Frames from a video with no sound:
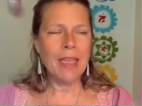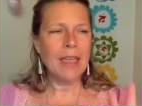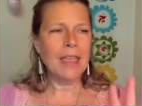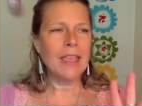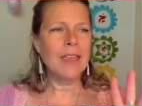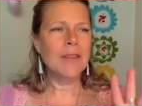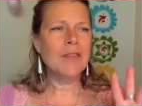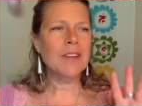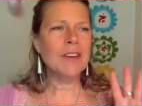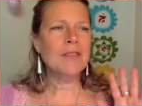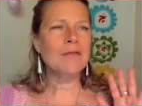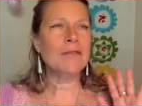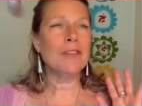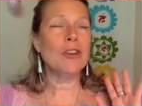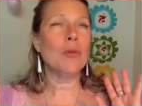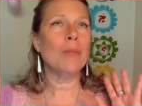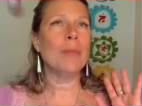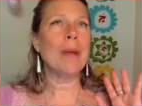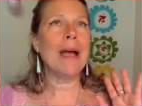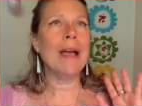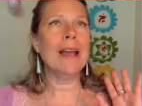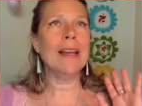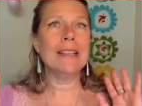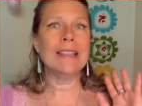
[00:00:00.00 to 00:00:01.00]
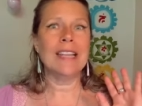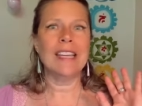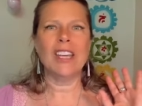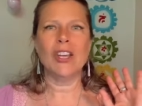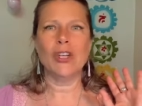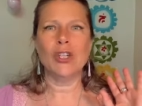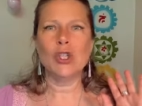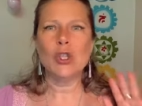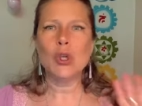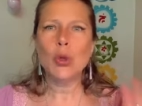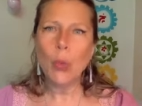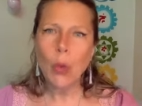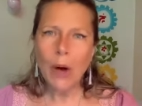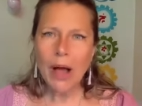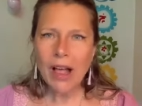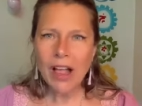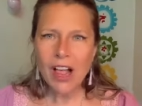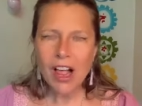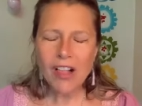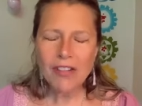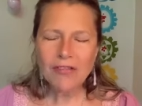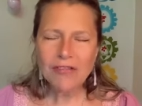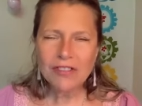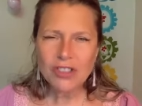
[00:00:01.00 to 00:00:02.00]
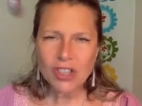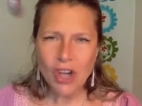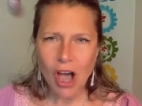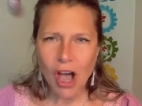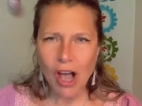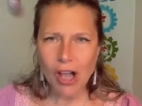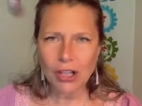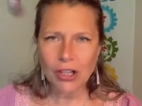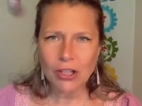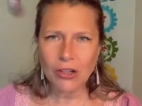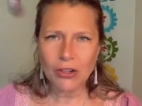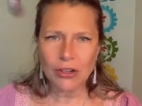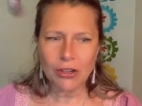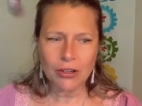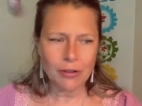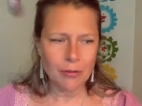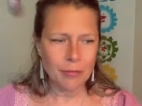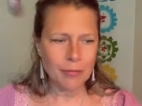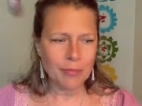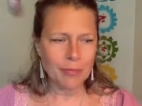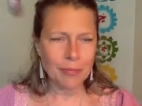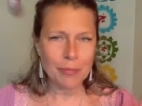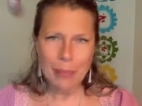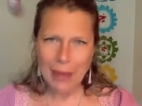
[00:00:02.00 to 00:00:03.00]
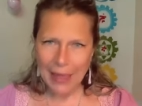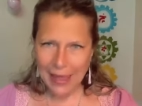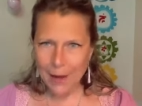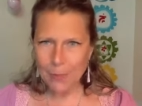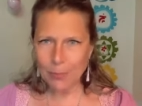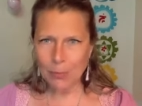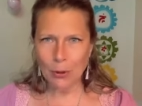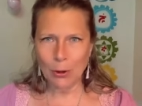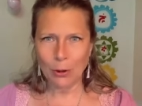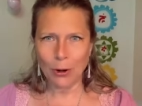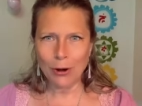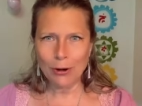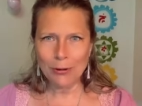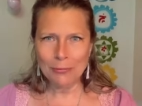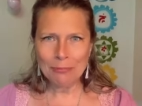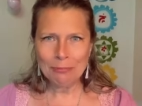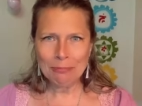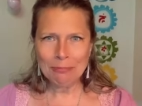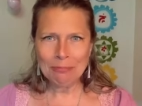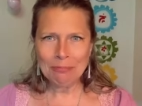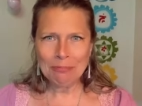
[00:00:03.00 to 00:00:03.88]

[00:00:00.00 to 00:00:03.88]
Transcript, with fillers: even if you're buying like a $12 pepper,